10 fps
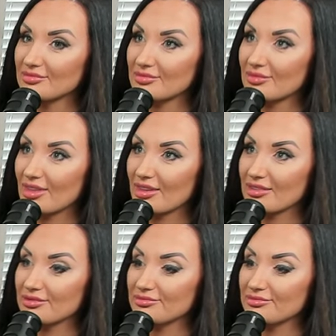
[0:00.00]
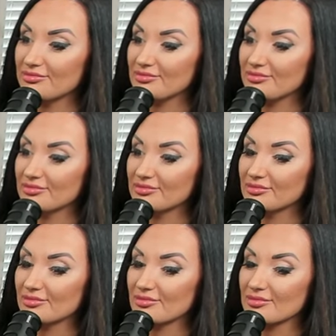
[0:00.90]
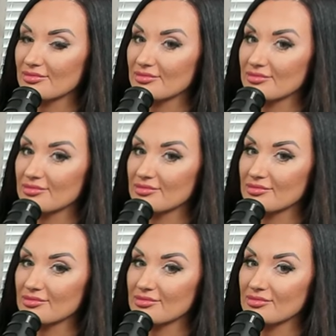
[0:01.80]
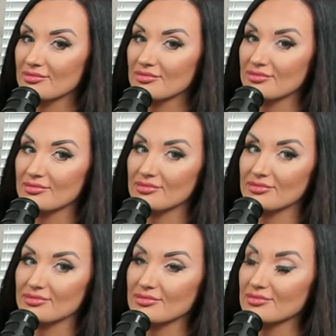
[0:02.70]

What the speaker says: This person isn't speaking.